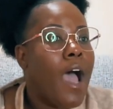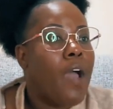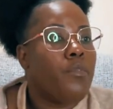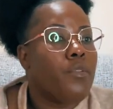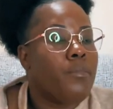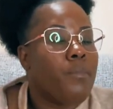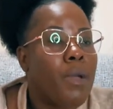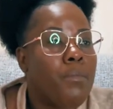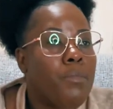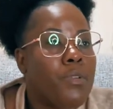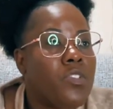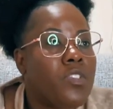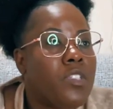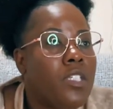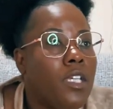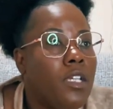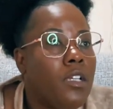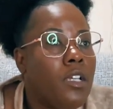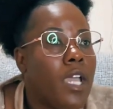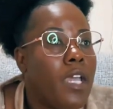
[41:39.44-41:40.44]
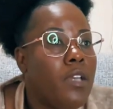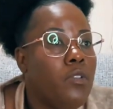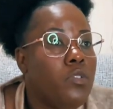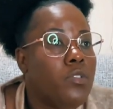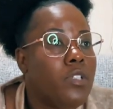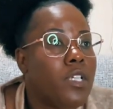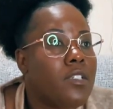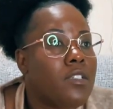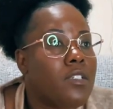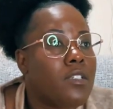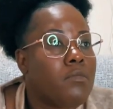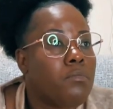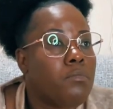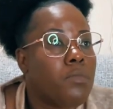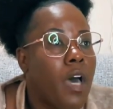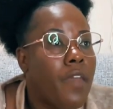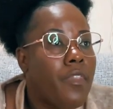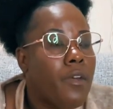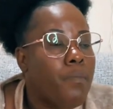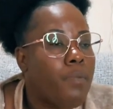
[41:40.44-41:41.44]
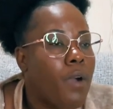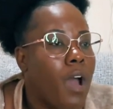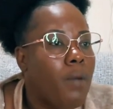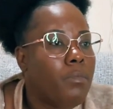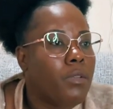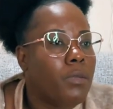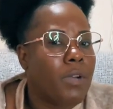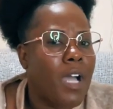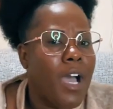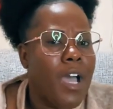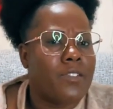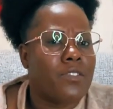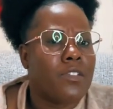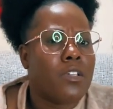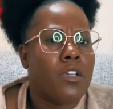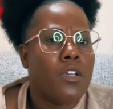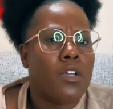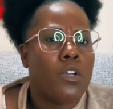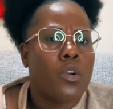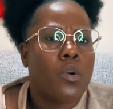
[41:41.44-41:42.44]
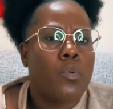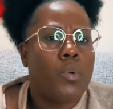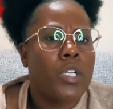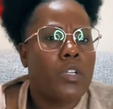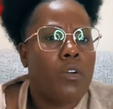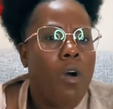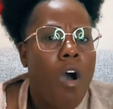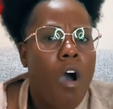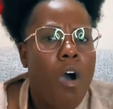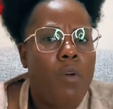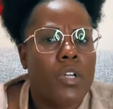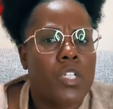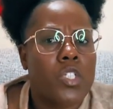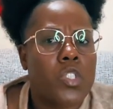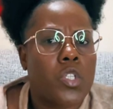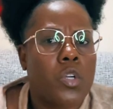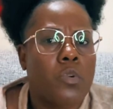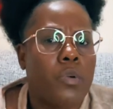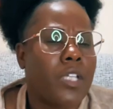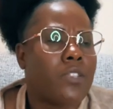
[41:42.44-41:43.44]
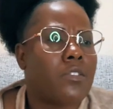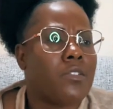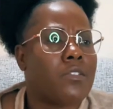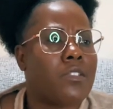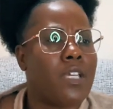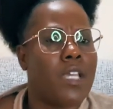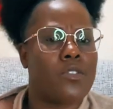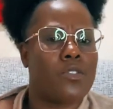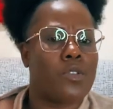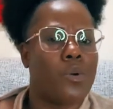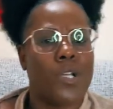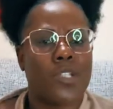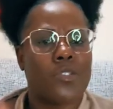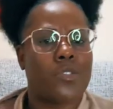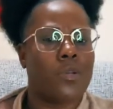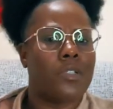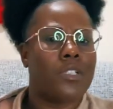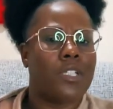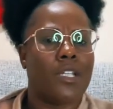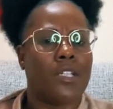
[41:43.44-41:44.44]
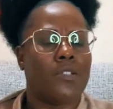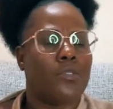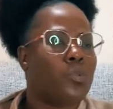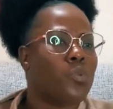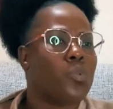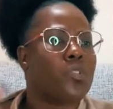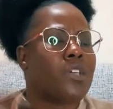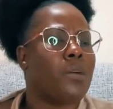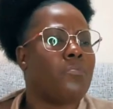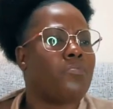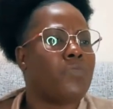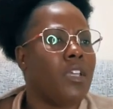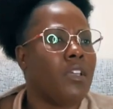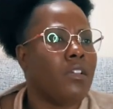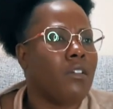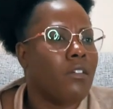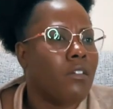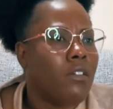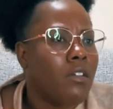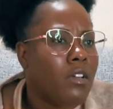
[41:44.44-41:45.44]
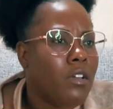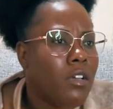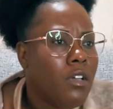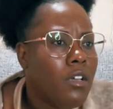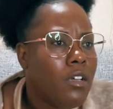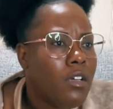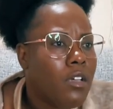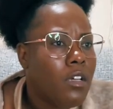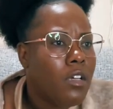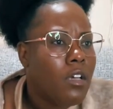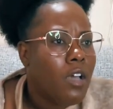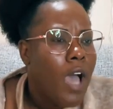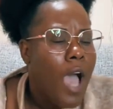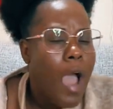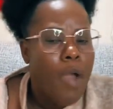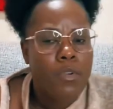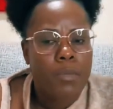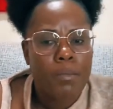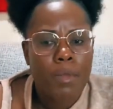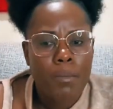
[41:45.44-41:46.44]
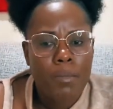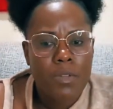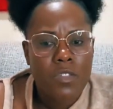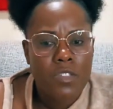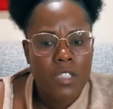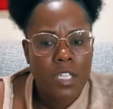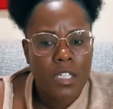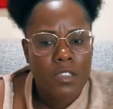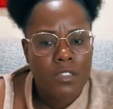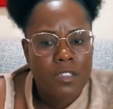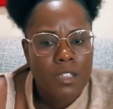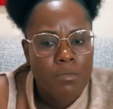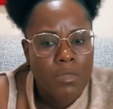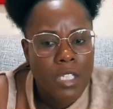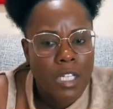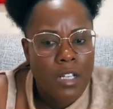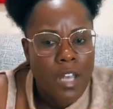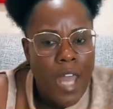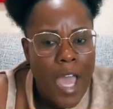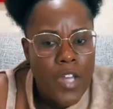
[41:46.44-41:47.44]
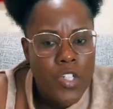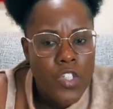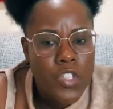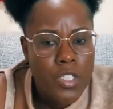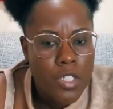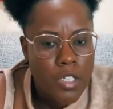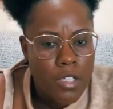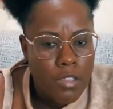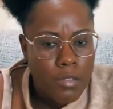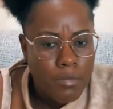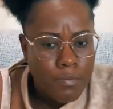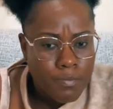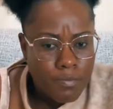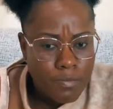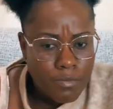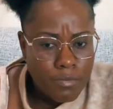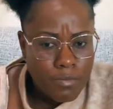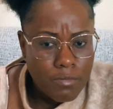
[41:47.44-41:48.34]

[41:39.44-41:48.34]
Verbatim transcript: I remember seeing, and this is another problem, guys. Quit always quick to say so and so didn't do something. I remember seeing something last year.